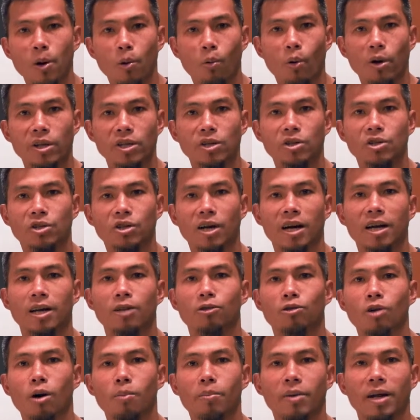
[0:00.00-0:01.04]
when you're trying
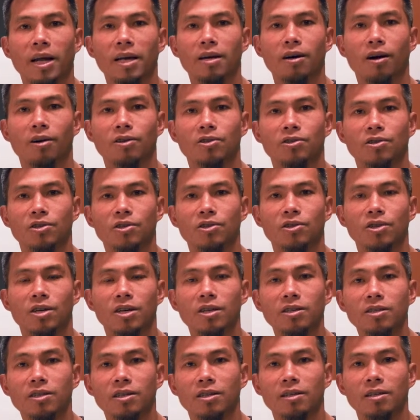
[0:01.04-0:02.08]
to dominate on search
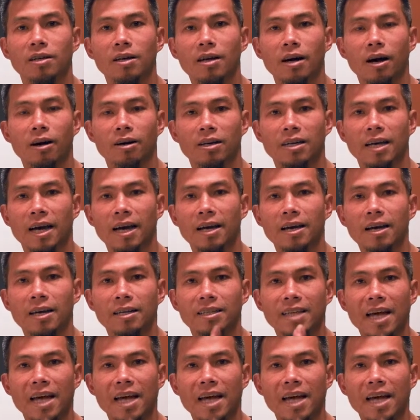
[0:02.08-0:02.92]
engine, okay?